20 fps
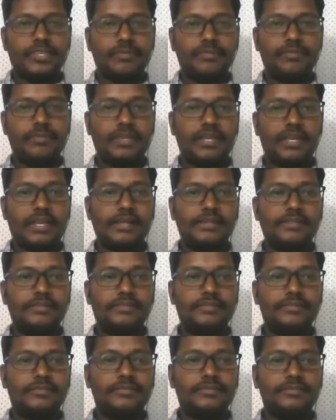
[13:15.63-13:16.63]
we
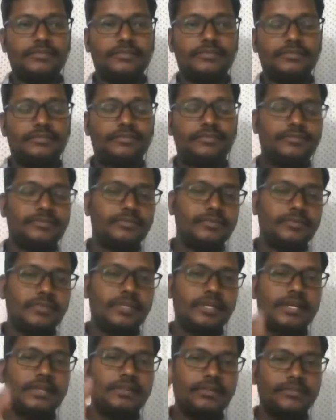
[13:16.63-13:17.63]
can
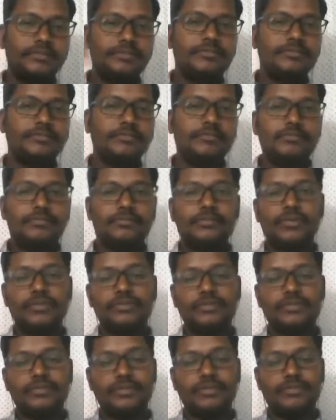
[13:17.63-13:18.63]
get
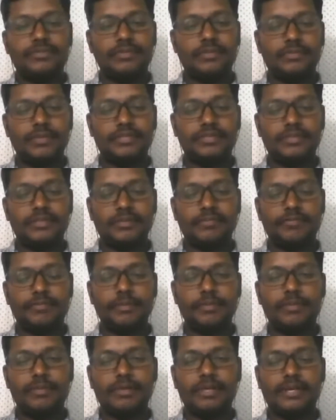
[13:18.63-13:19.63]
most of the information if
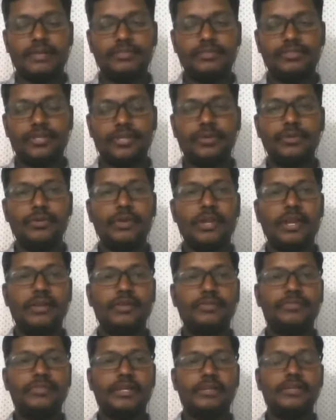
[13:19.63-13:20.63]
people are genuine and
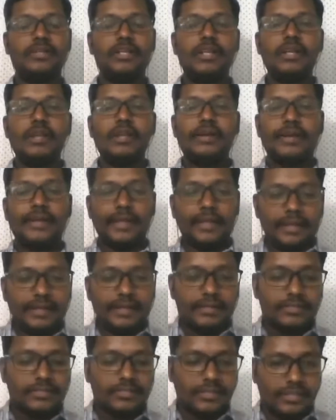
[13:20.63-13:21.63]
if they are taking
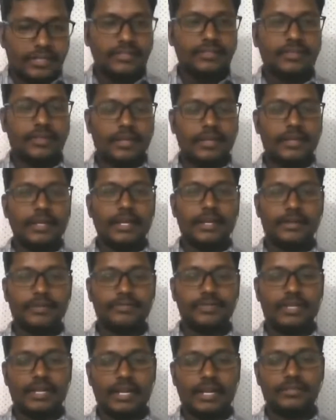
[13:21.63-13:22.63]
it seriously and
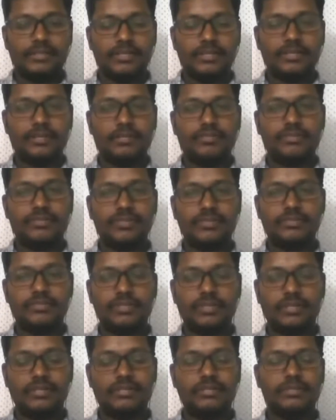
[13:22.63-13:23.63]
if they're answering the
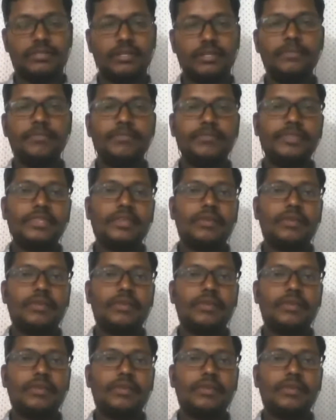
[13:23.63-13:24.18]
questions seriously.